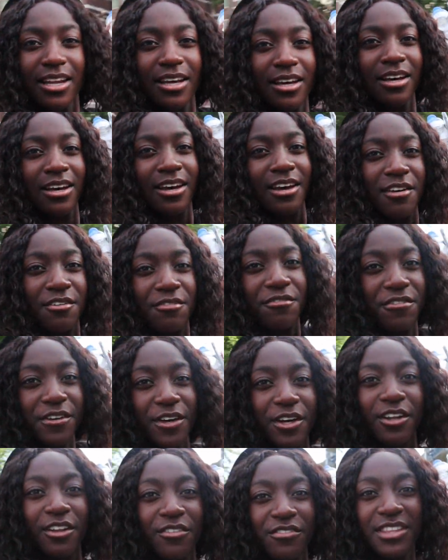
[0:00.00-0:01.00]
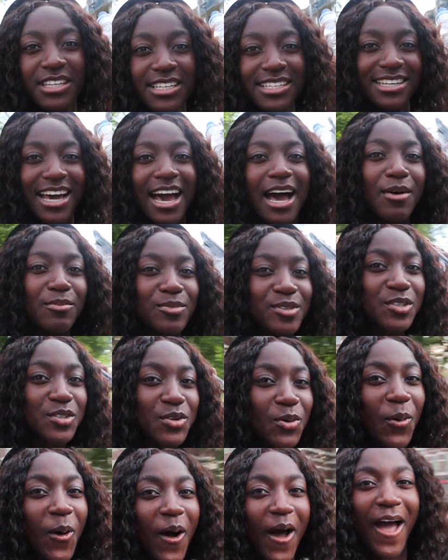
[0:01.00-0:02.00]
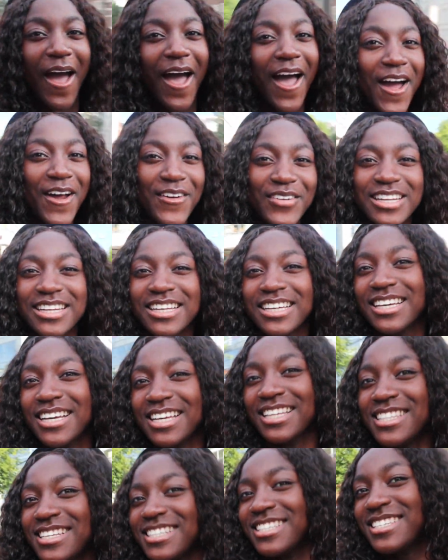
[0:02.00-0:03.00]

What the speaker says: a feel of the damn square and the